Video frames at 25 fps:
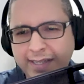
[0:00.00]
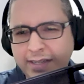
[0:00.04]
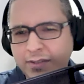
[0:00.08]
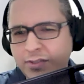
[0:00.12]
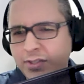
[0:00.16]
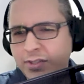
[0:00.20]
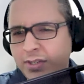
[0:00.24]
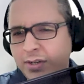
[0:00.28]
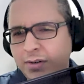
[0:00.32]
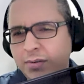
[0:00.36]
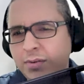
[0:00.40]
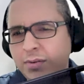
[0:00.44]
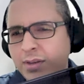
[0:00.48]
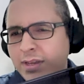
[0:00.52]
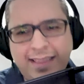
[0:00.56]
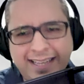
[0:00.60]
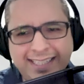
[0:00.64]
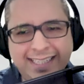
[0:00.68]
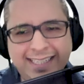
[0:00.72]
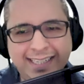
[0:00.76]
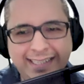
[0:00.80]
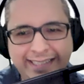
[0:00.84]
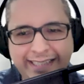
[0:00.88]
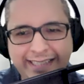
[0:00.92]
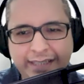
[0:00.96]
And so
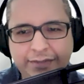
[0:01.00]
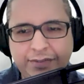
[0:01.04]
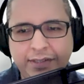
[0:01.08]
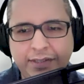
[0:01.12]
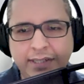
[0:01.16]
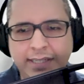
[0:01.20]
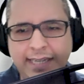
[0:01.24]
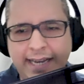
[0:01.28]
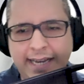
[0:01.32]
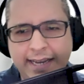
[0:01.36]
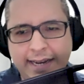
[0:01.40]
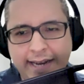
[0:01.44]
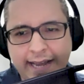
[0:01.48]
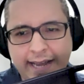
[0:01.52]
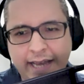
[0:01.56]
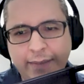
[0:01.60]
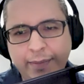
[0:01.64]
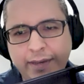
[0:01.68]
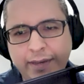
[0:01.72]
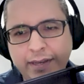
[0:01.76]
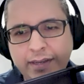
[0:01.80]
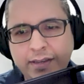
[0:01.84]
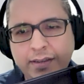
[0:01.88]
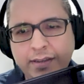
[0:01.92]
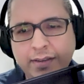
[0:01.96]
that's a different
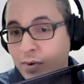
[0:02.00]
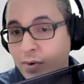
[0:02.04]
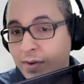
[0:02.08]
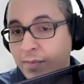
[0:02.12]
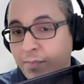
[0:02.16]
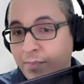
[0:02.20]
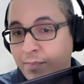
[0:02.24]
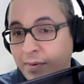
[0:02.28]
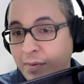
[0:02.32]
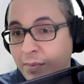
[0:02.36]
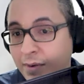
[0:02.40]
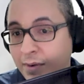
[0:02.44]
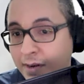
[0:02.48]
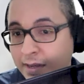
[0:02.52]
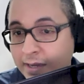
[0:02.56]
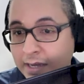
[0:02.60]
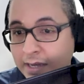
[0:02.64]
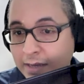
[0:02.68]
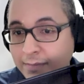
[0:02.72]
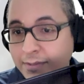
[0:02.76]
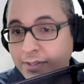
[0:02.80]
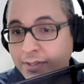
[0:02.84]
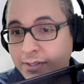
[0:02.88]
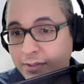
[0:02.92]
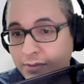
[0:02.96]
dynamic. But, but when it
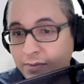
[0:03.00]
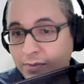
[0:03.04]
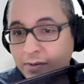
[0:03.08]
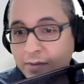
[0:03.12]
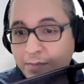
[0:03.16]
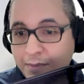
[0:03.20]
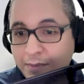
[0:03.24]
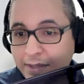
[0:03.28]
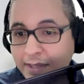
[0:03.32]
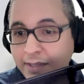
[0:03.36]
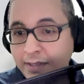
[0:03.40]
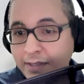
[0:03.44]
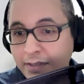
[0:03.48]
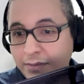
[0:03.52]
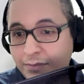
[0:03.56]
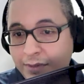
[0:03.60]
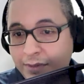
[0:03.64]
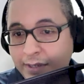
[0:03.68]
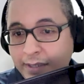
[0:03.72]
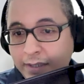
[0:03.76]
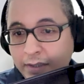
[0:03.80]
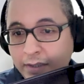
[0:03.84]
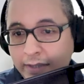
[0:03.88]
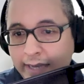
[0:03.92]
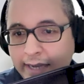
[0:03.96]
comes to a piece of
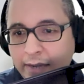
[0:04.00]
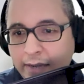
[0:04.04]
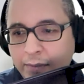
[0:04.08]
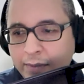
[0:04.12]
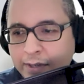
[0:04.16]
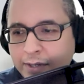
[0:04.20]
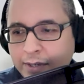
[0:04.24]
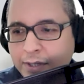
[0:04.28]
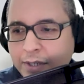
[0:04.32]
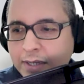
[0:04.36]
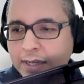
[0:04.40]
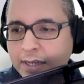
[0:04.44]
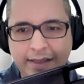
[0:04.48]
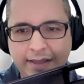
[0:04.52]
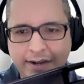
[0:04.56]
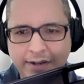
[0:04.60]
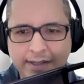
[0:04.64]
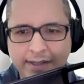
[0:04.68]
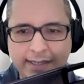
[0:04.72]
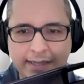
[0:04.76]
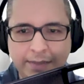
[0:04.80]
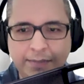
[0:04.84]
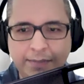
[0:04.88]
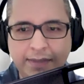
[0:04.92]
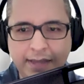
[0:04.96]
written language,
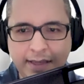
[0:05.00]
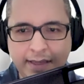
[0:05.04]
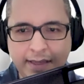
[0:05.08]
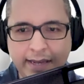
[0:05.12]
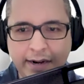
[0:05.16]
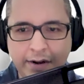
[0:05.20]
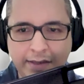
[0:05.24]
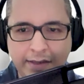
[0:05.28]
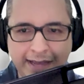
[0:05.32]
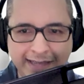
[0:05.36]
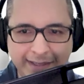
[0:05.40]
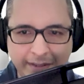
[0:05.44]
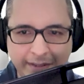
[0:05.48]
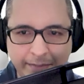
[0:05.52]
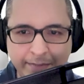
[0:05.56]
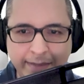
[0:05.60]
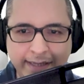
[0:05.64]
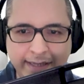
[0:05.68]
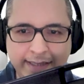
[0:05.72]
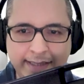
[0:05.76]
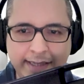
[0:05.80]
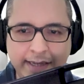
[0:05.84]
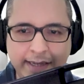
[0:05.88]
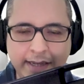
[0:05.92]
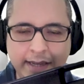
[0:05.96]
there's something there that's
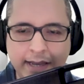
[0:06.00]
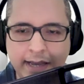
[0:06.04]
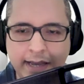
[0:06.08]
missing.